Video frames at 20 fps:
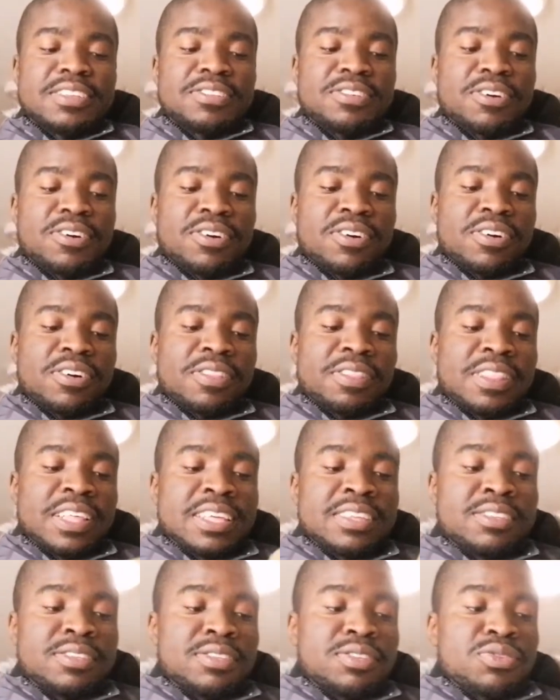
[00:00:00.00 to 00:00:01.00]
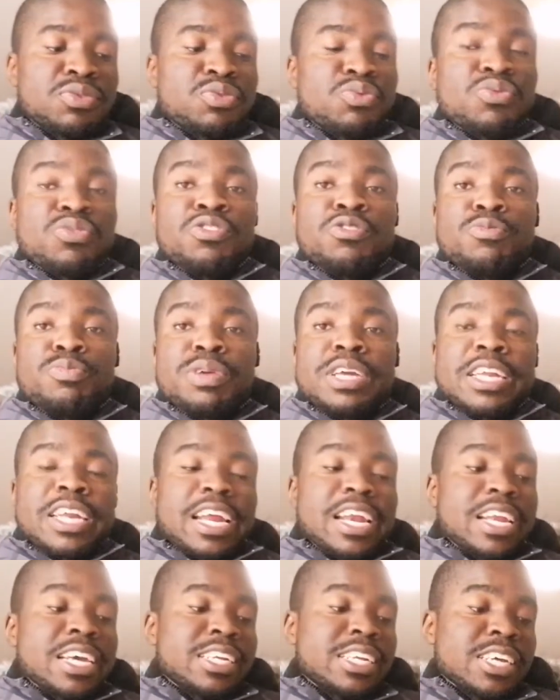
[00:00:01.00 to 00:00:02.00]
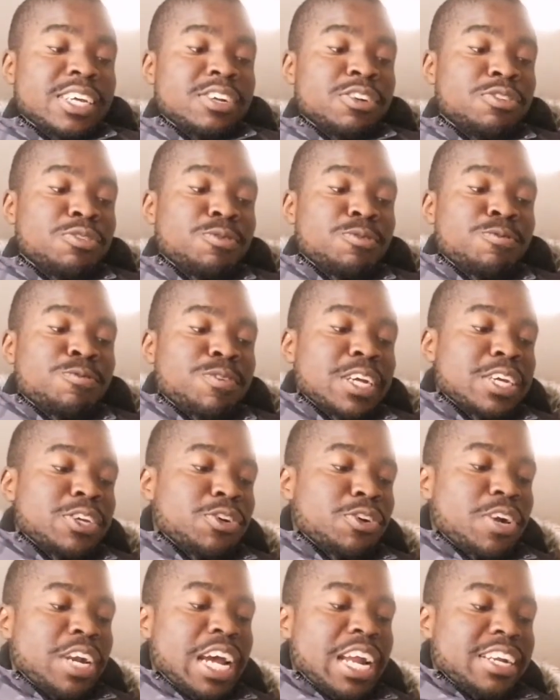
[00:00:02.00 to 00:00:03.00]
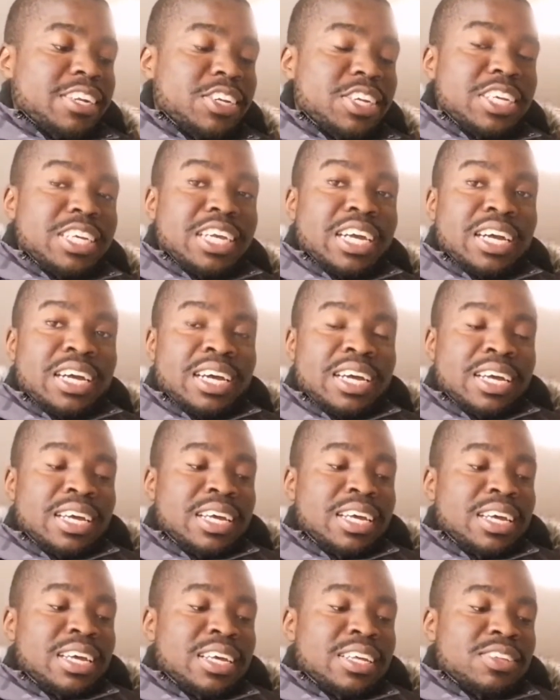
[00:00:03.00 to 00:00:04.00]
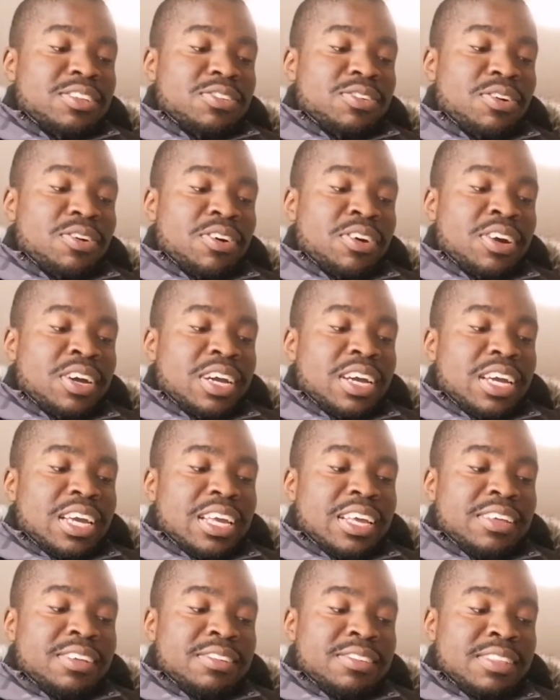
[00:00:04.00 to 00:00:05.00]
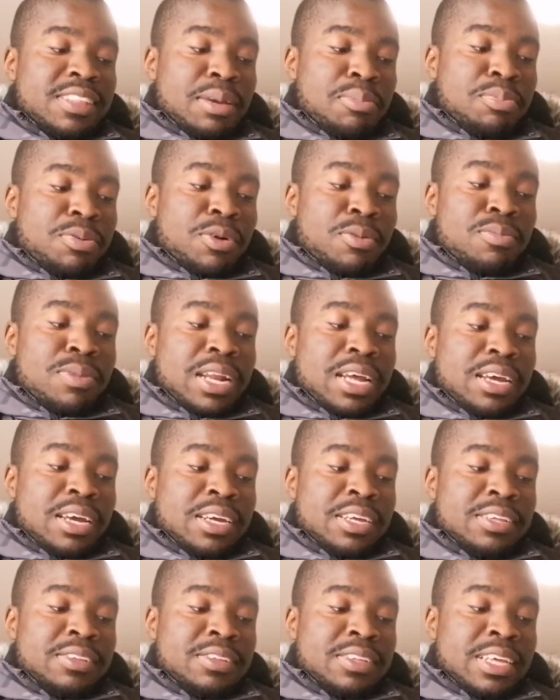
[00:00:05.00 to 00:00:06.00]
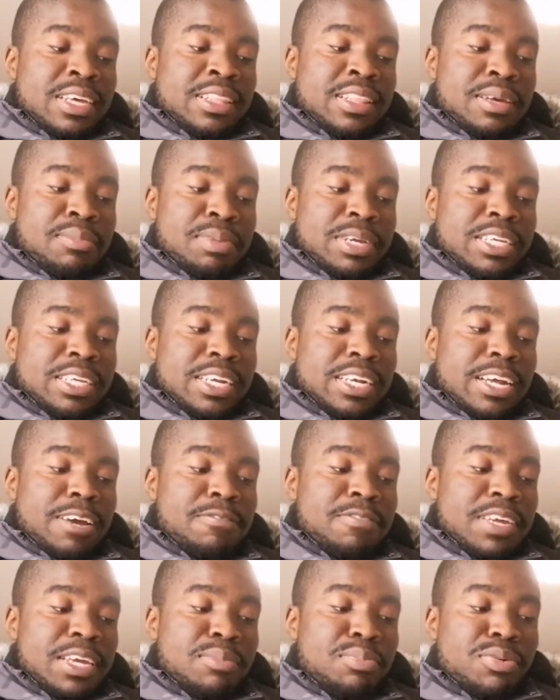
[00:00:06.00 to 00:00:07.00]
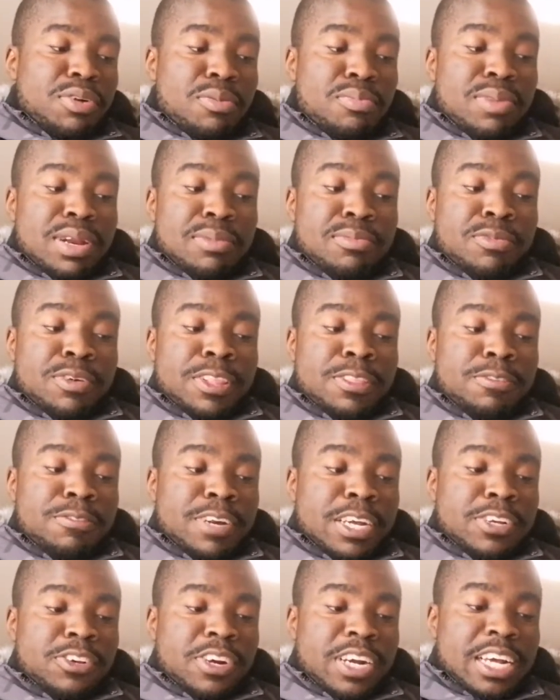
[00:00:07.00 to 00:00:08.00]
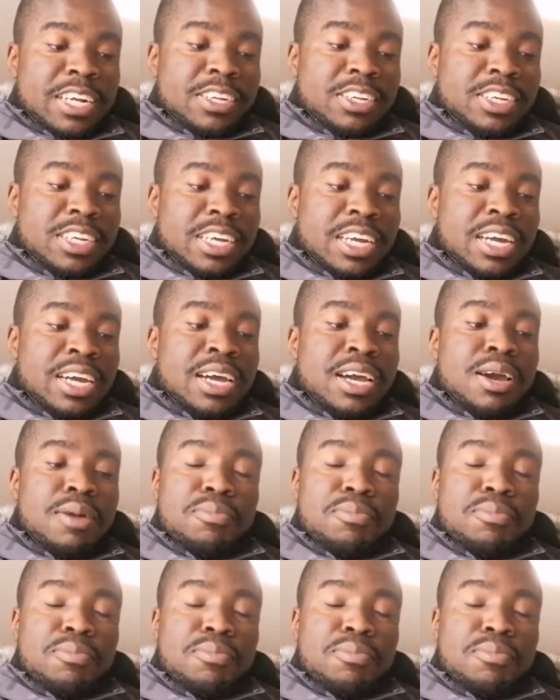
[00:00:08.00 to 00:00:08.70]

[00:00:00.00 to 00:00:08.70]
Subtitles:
So this would be related to friction and shear. So is the patient having problem with friction and shear,